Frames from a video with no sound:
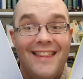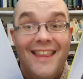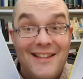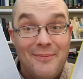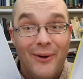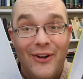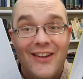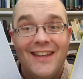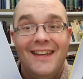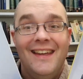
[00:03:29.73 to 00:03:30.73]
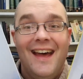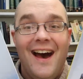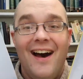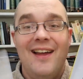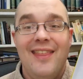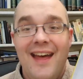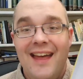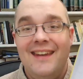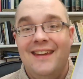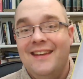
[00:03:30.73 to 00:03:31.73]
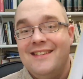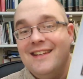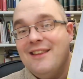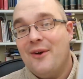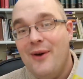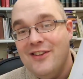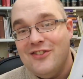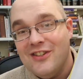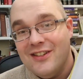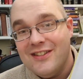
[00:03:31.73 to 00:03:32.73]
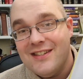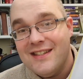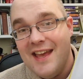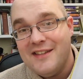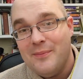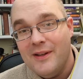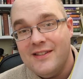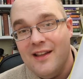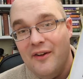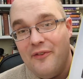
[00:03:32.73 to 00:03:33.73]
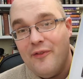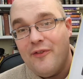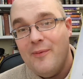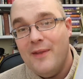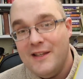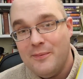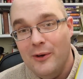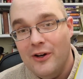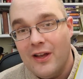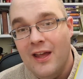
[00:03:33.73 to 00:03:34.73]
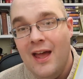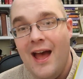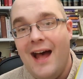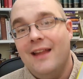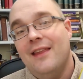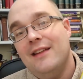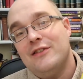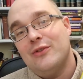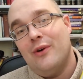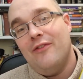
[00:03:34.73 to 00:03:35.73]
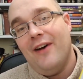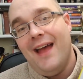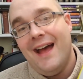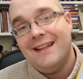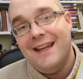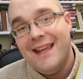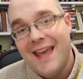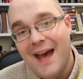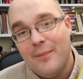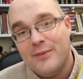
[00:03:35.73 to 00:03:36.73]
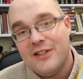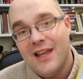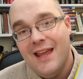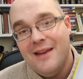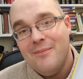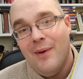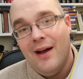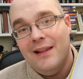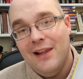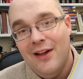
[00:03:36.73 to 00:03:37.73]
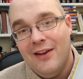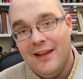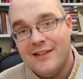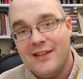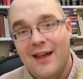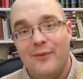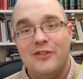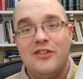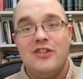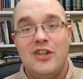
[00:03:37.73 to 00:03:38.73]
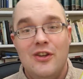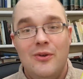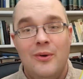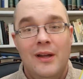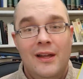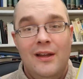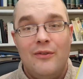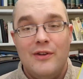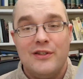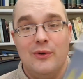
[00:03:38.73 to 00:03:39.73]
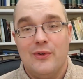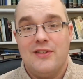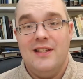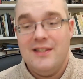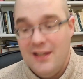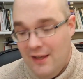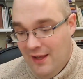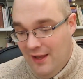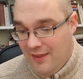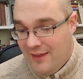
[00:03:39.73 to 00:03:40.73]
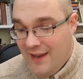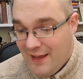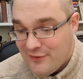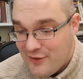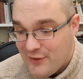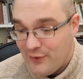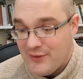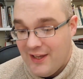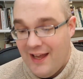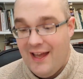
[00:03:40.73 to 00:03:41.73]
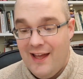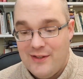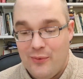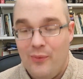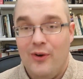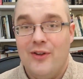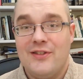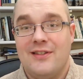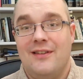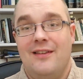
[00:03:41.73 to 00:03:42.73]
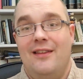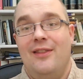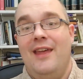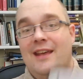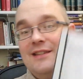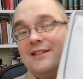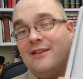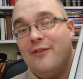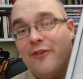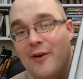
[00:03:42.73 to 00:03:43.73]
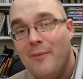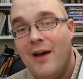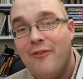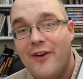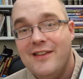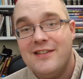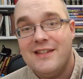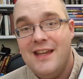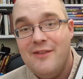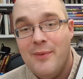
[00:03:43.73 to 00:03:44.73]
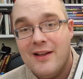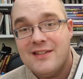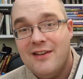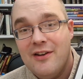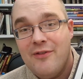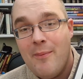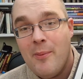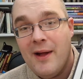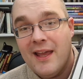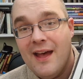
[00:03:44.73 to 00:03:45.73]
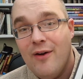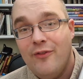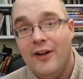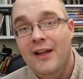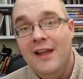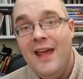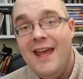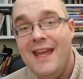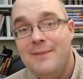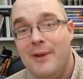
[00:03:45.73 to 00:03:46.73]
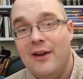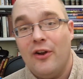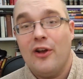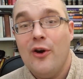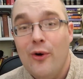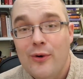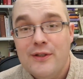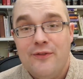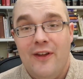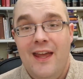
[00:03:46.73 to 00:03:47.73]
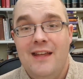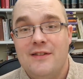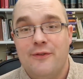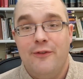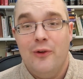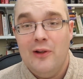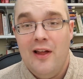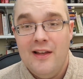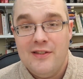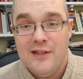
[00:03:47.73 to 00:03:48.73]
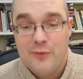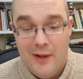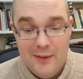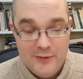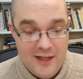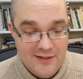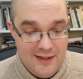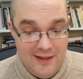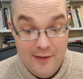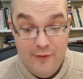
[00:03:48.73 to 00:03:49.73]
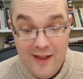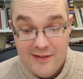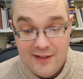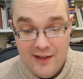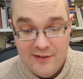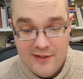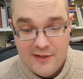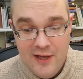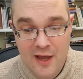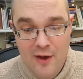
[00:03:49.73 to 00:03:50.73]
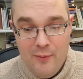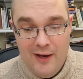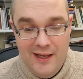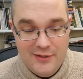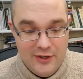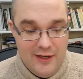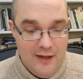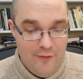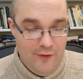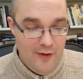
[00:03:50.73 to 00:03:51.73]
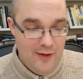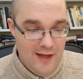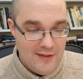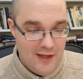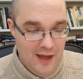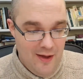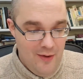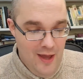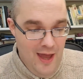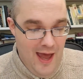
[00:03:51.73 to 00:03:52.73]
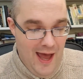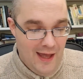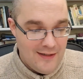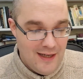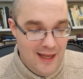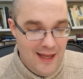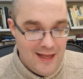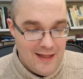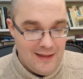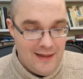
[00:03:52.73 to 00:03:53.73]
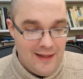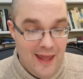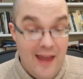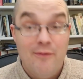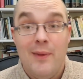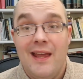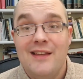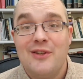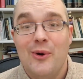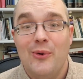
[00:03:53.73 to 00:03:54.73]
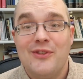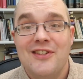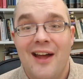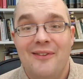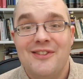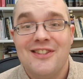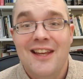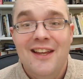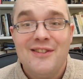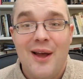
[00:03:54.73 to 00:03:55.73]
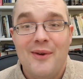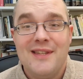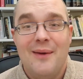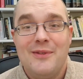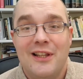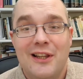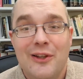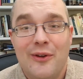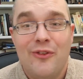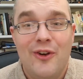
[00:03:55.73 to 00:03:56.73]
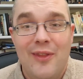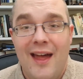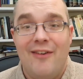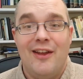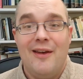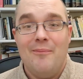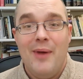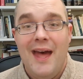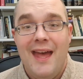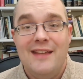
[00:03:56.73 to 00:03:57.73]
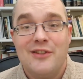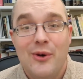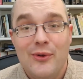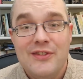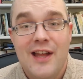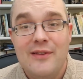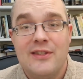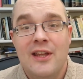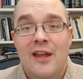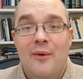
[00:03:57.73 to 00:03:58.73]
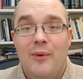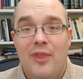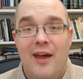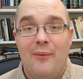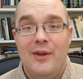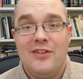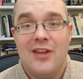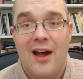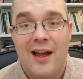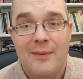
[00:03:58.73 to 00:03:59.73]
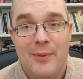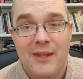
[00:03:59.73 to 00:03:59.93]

this book, I then did the questions to test myself from this book and then saw if I had any gaps in my learning. So that was two resources. The next resource I had was this from my friend Steve Mike Zero November Mike Alpha. He'd been on a course for his full license. Well, it was actually the advanced license when he took it a few years ago, and he gave me his course notes. So I was able to look through there and compare his course notes with that which I'd